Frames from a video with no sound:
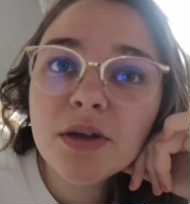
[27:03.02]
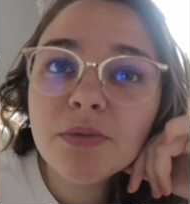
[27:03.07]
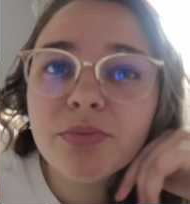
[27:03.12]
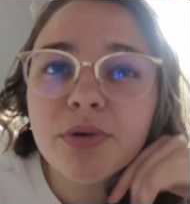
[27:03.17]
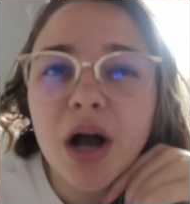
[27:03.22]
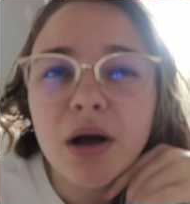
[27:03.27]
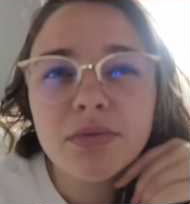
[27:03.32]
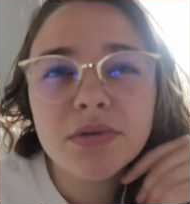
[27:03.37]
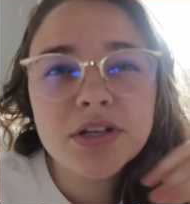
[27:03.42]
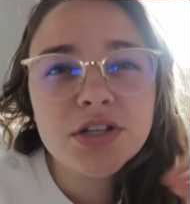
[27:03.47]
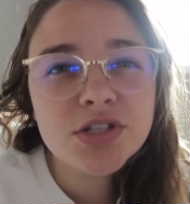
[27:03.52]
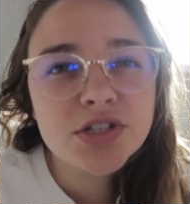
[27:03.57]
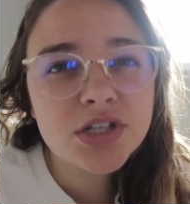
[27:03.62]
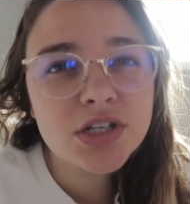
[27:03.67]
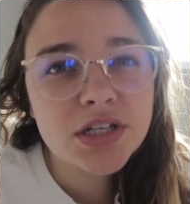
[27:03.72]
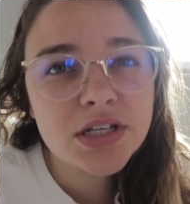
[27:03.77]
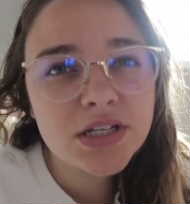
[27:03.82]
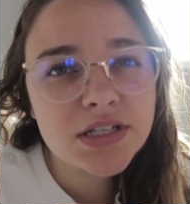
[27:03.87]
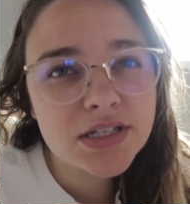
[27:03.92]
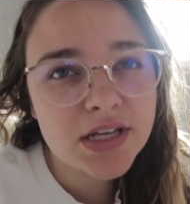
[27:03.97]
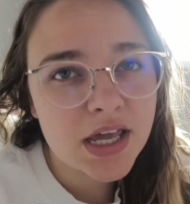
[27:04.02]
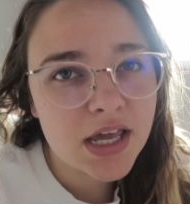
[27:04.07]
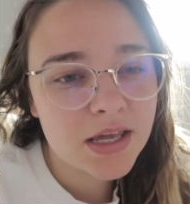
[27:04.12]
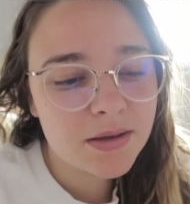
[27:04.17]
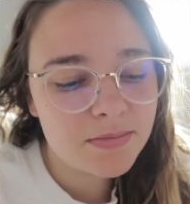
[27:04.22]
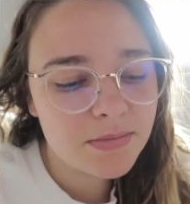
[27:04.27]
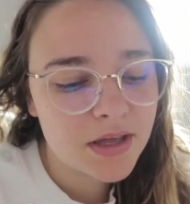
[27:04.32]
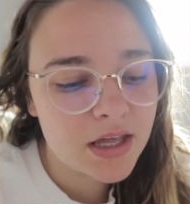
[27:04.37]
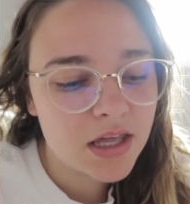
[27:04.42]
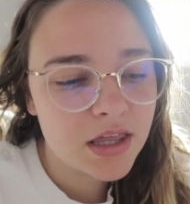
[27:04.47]
it probably shouldn't
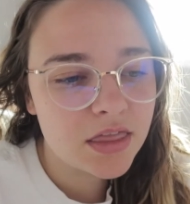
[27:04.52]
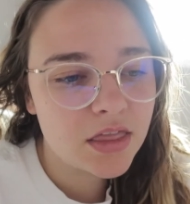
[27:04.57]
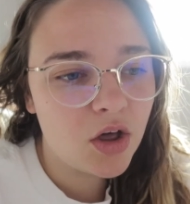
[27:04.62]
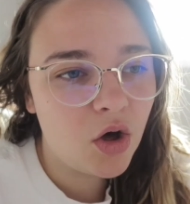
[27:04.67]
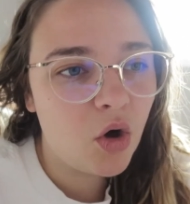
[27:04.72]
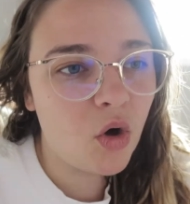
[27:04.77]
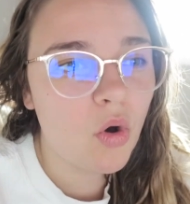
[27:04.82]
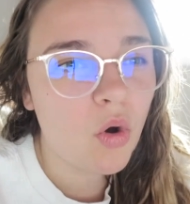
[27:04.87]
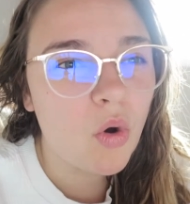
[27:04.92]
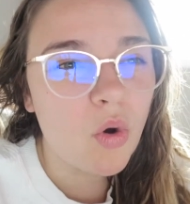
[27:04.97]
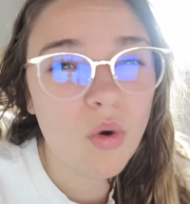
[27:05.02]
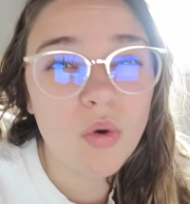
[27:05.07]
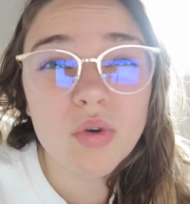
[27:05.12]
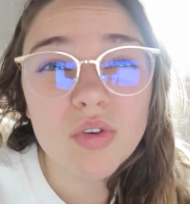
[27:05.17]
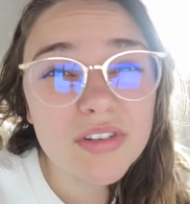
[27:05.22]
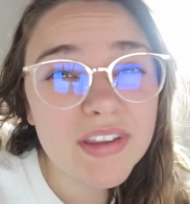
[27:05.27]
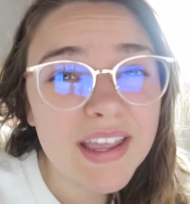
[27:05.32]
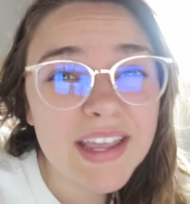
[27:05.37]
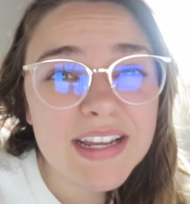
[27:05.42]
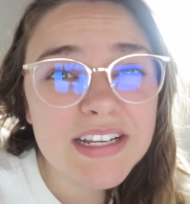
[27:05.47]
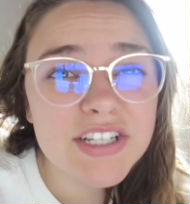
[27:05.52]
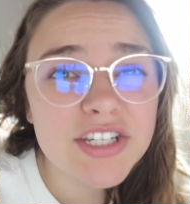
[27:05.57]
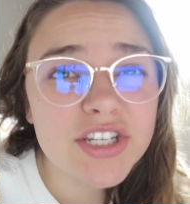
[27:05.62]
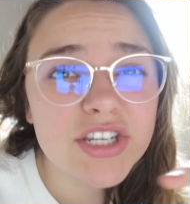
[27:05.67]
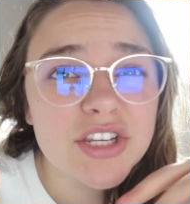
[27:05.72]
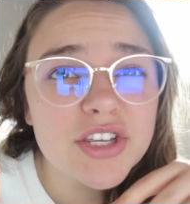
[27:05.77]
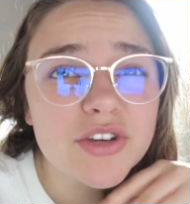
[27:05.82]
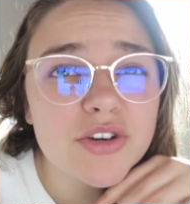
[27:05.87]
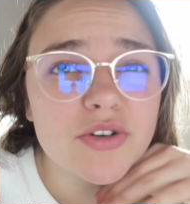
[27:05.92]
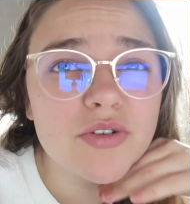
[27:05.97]
take me the whole day to
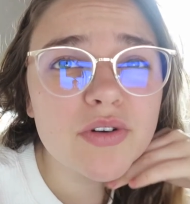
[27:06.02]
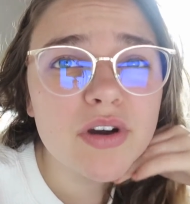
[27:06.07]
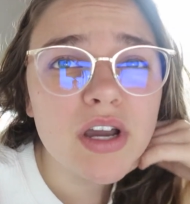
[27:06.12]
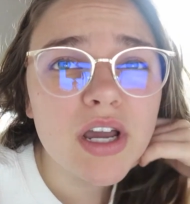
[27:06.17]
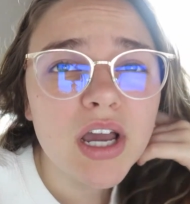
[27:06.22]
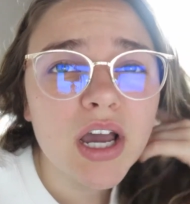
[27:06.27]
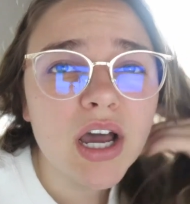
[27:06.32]
do.